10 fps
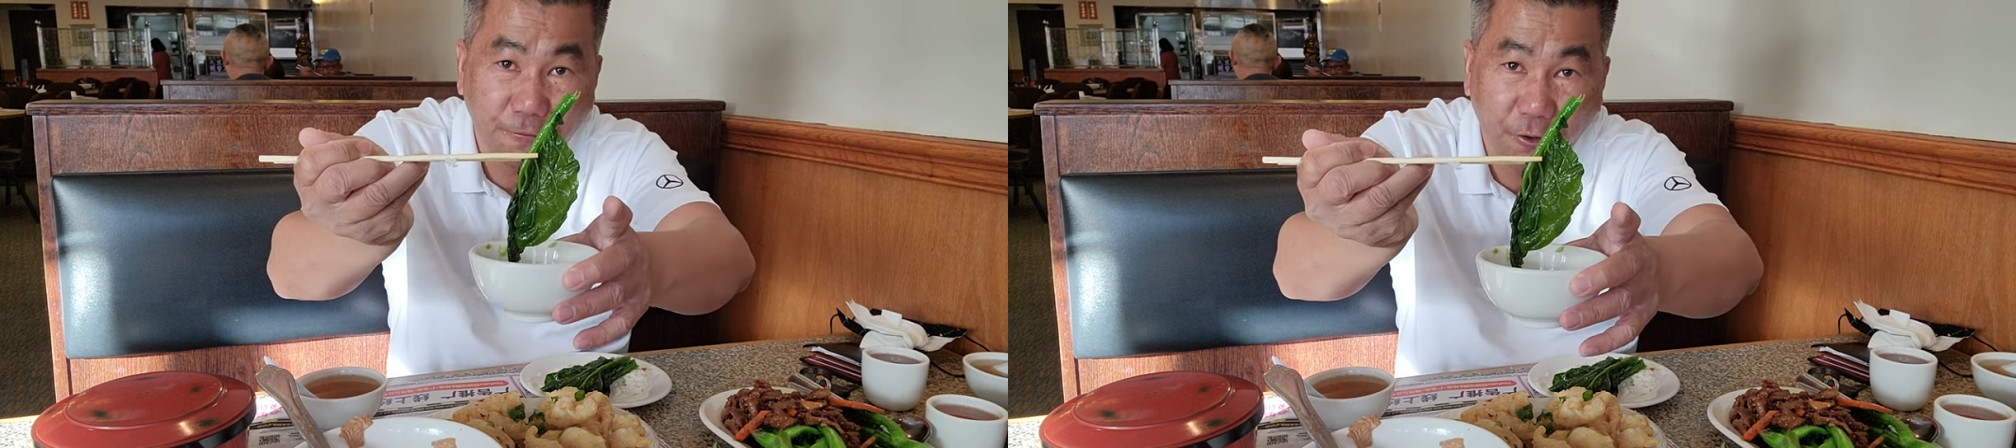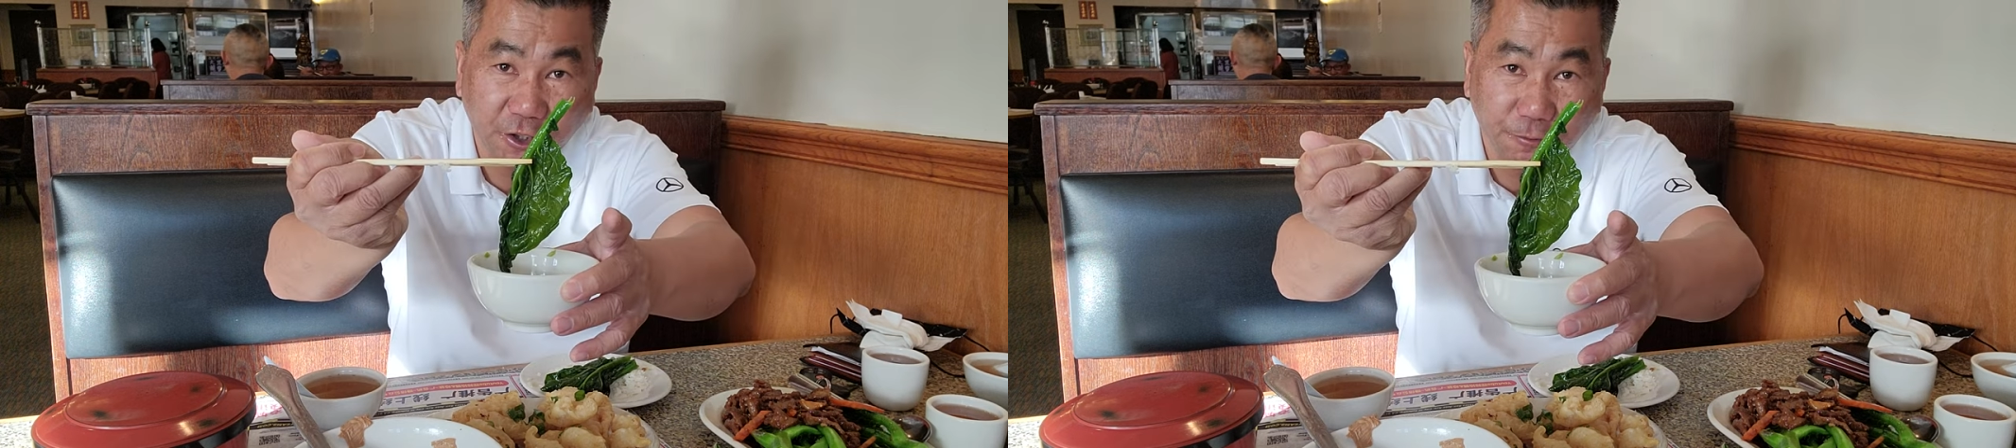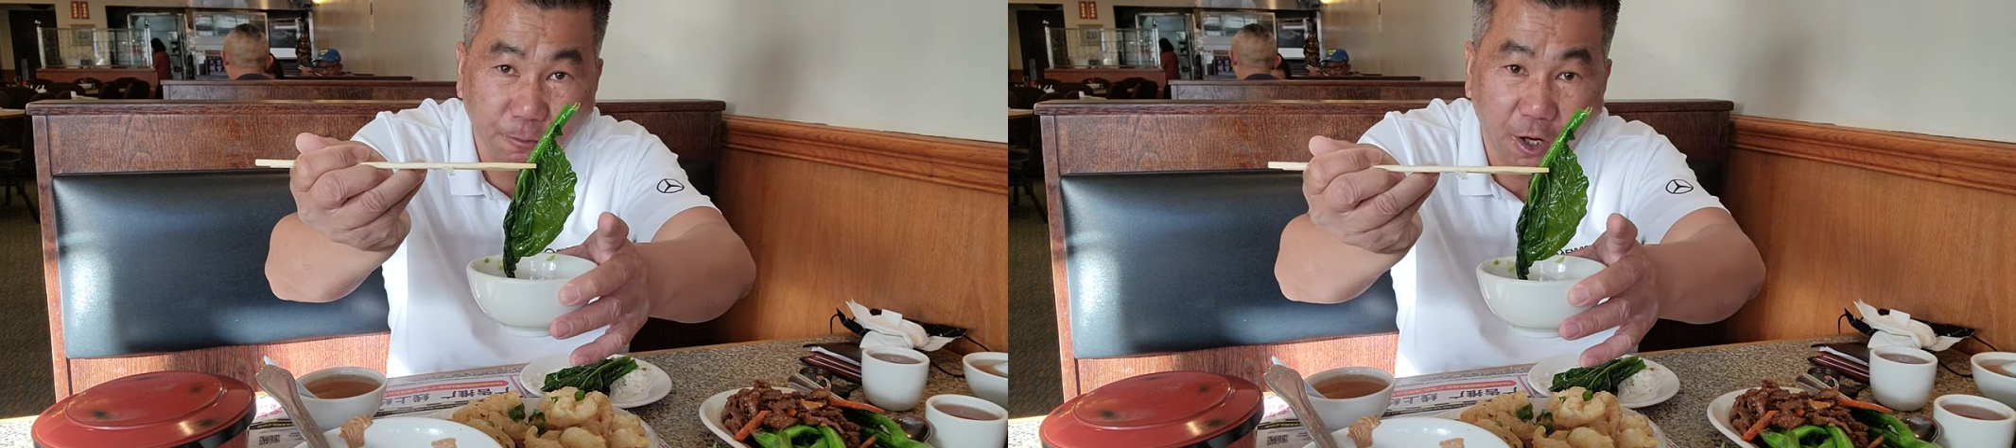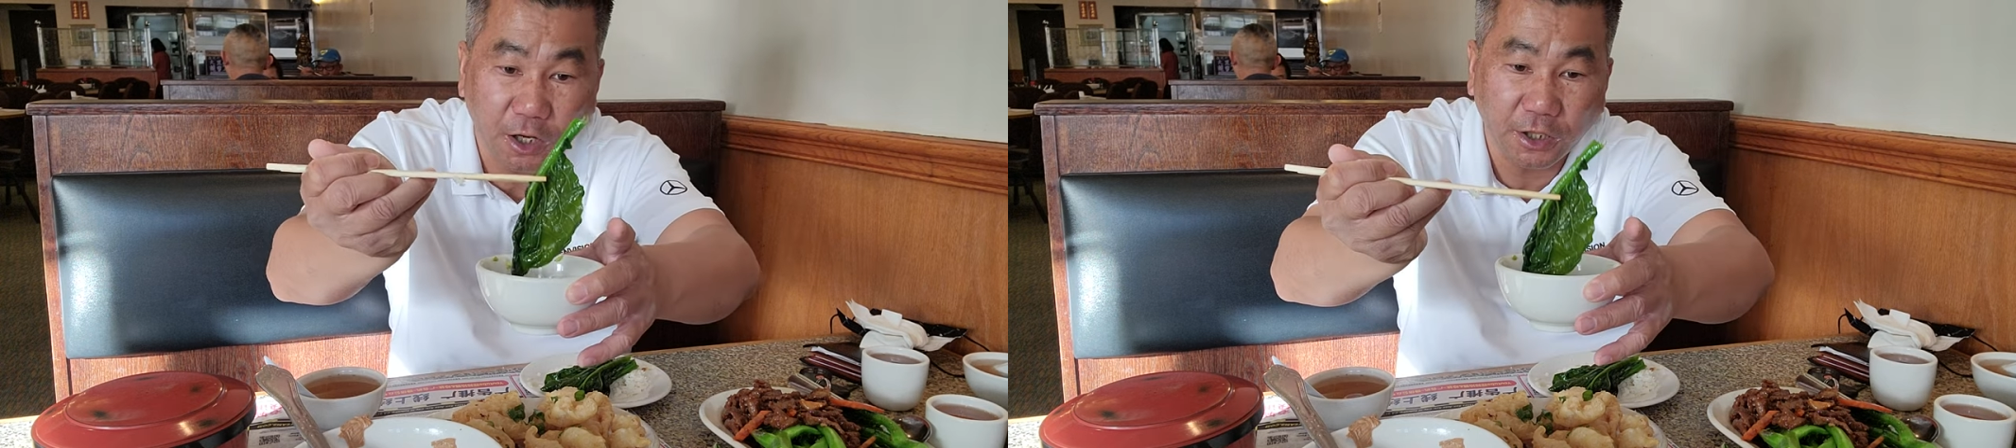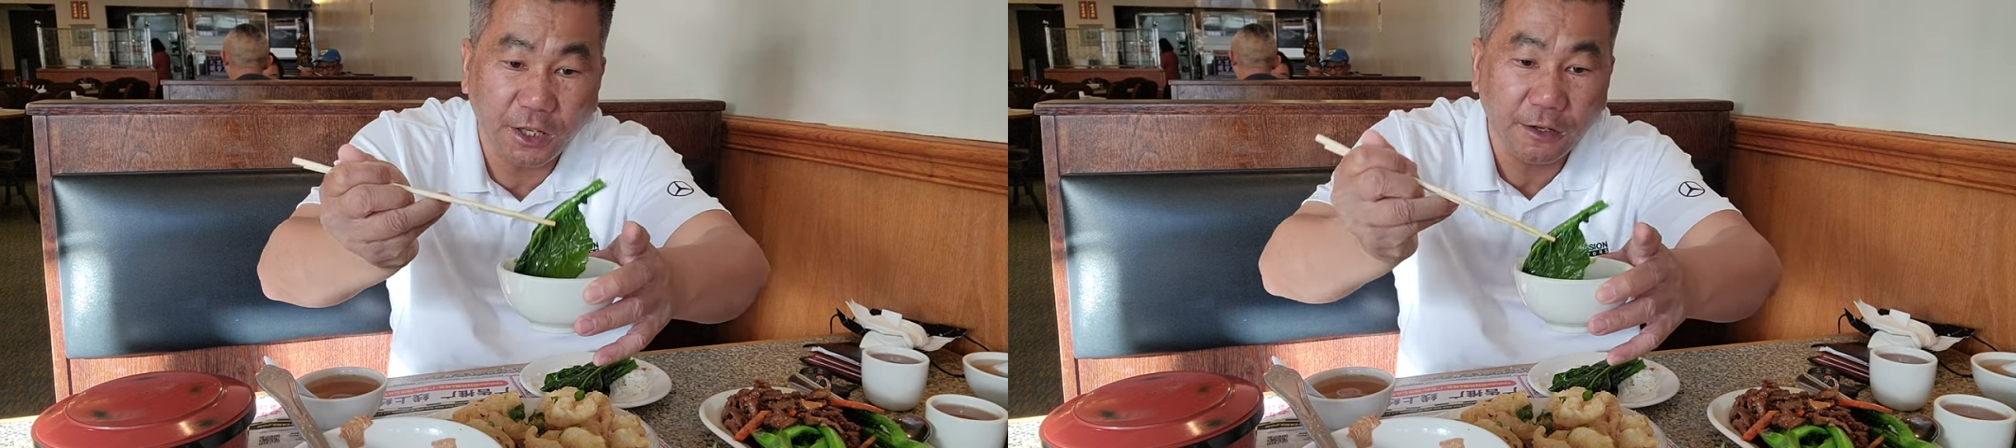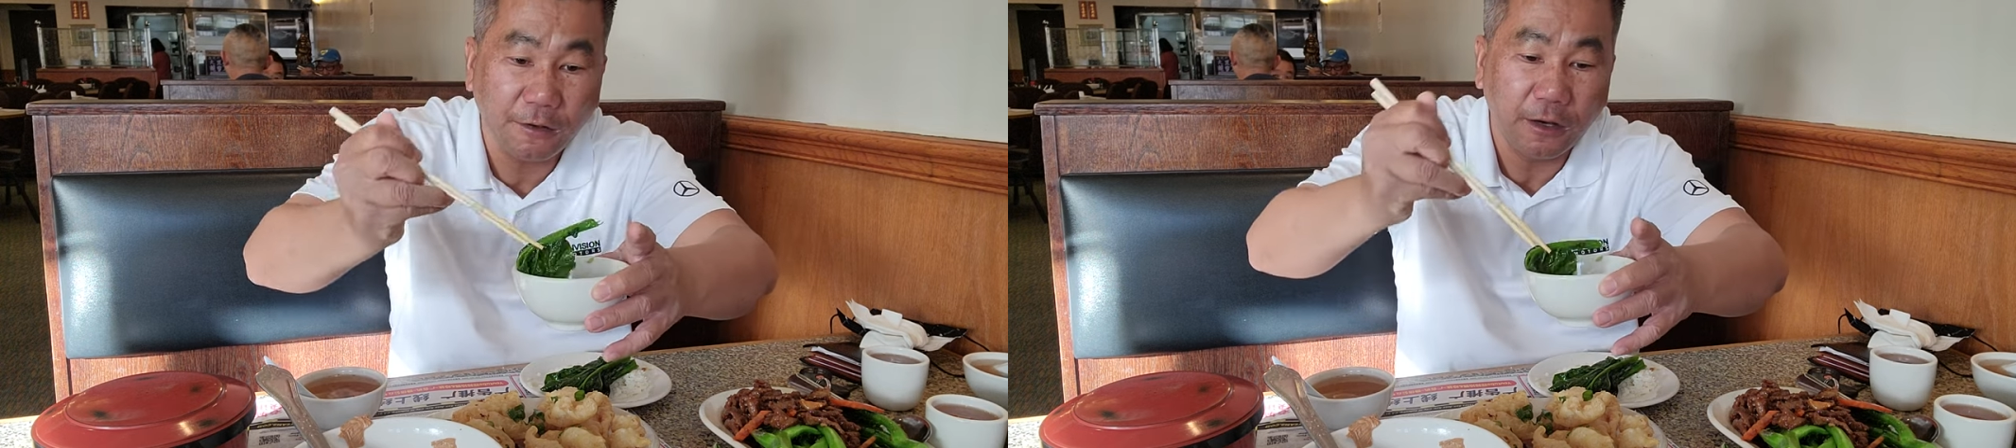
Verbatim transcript: fresh broccoli